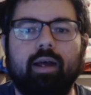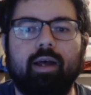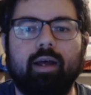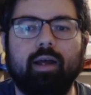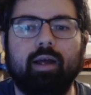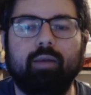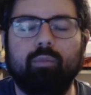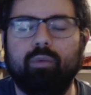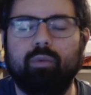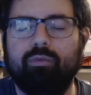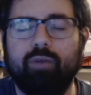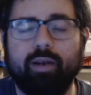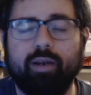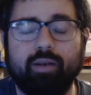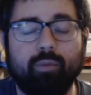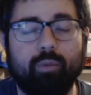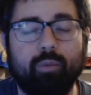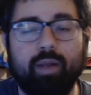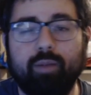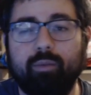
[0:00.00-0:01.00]
And we'll find
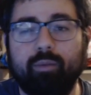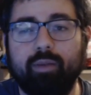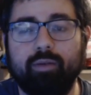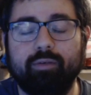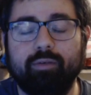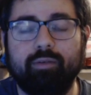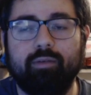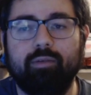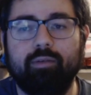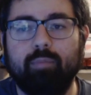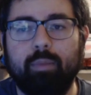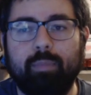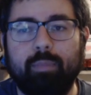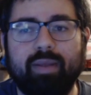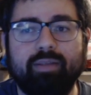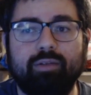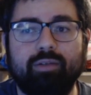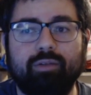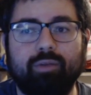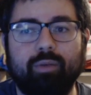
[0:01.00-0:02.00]
a way, whether it's a
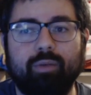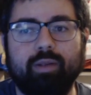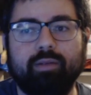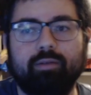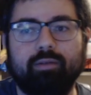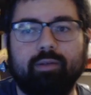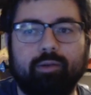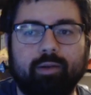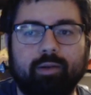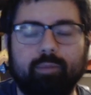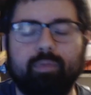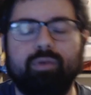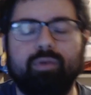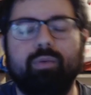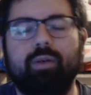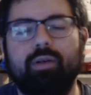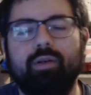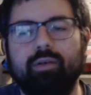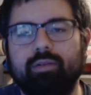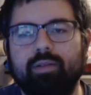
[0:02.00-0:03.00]
message to Instagram or
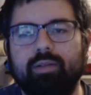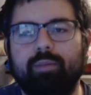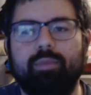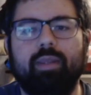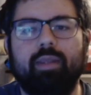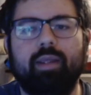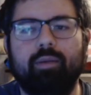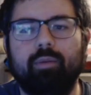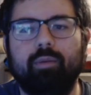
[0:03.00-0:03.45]
Twitter or something,